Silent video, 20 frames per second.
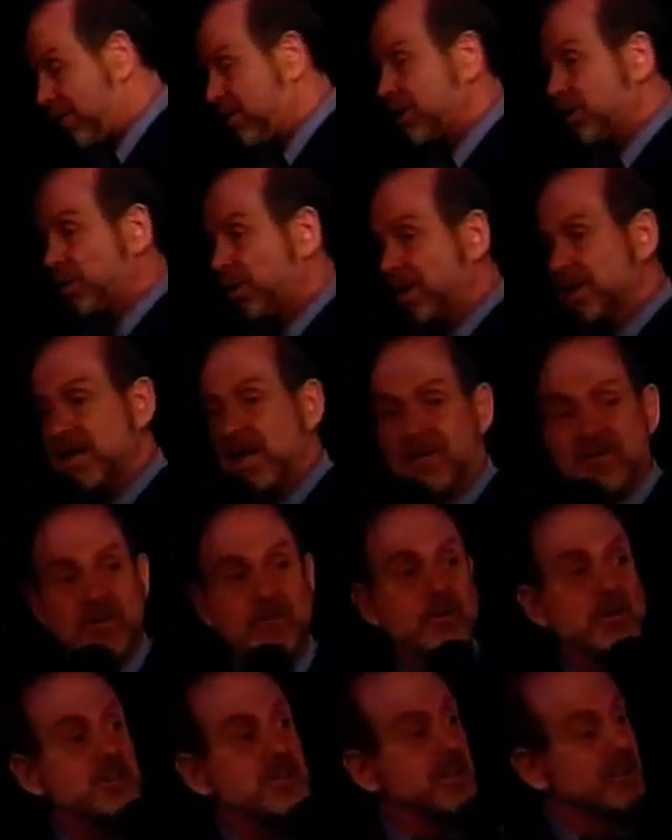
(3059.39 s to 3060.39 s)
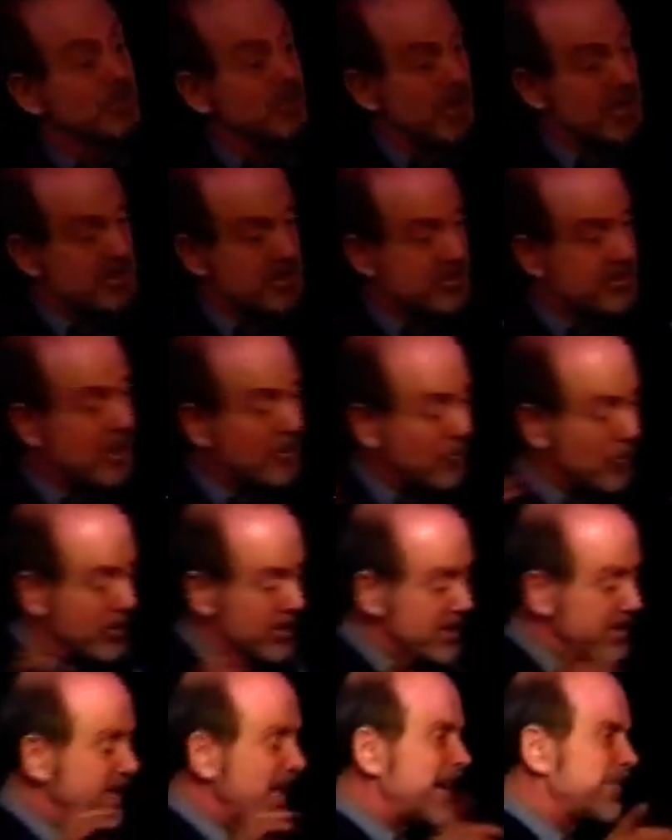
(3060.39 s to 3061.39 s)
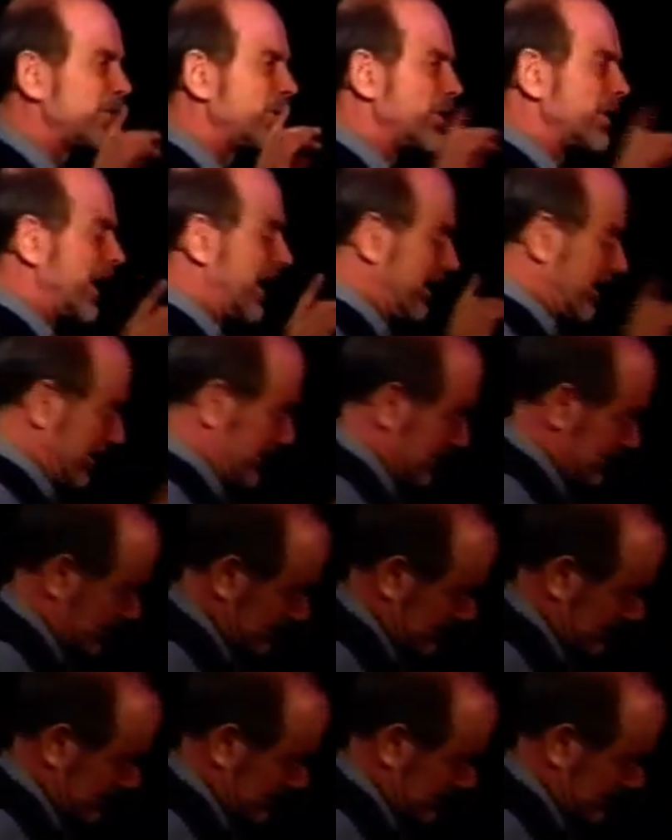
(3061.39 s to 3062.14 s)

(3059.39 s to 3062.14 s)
been doing it now for three generations. They're pretty damn good at it.